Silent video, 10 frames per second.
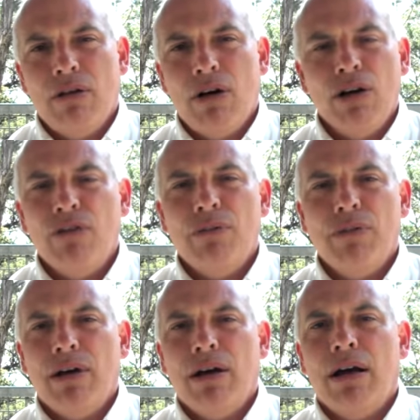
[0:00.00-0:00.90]
All of them
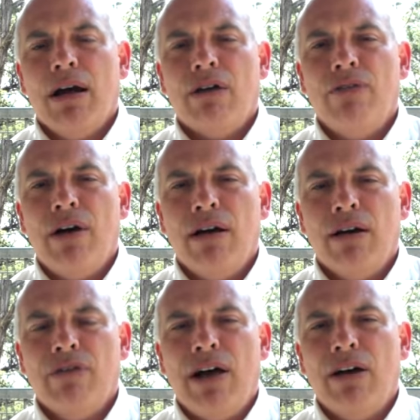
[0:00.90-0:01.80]

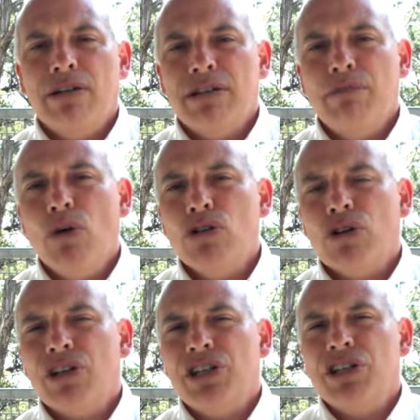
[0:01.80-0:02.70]
are valid. Most
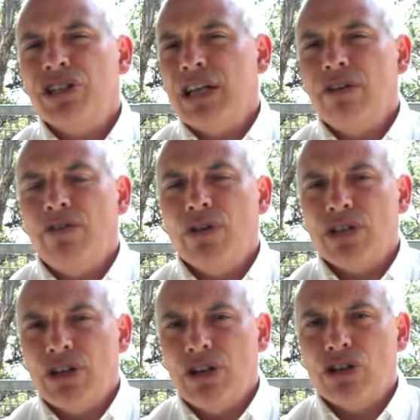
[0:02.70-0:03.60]
organizations tend to
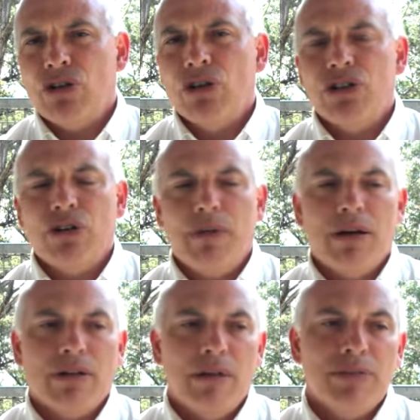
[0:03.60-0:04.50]
focus on the shorter-term
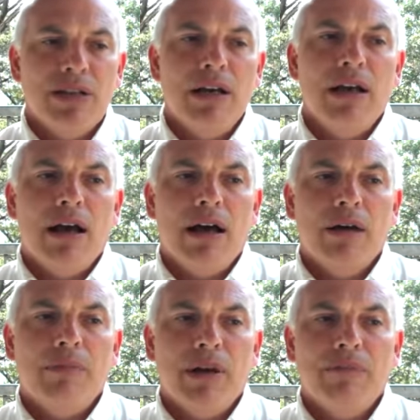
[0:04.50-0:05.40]
outcomes,
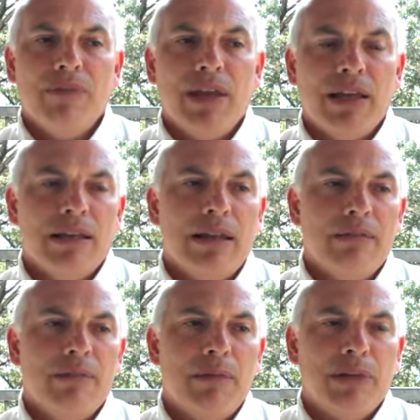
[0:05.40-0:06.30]
but they
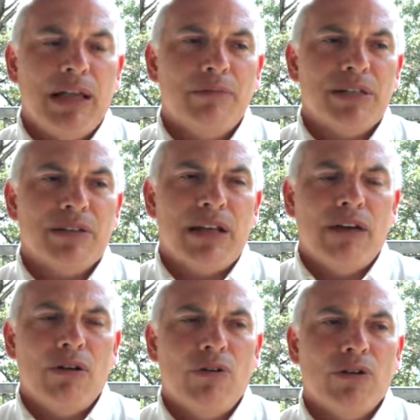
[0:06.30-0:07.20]
play themselves
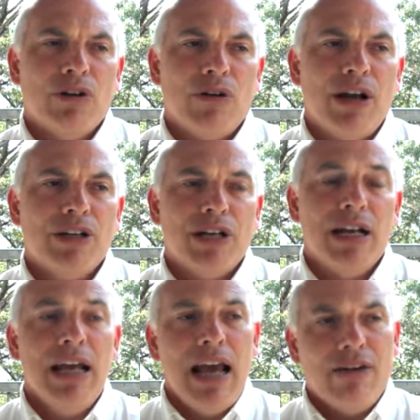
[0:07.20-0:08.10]
out over duration.
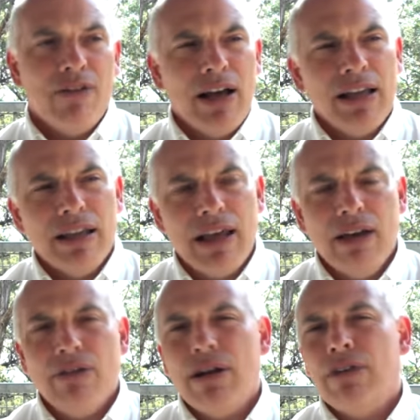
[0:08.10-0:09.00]
And finally, at the
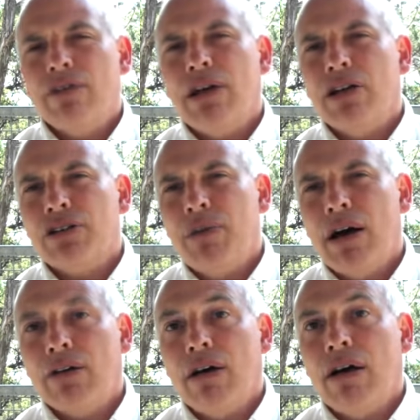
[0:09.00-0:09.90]
other end of a logic
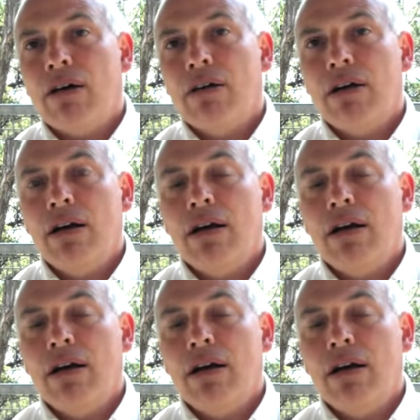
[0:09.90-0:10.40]
model are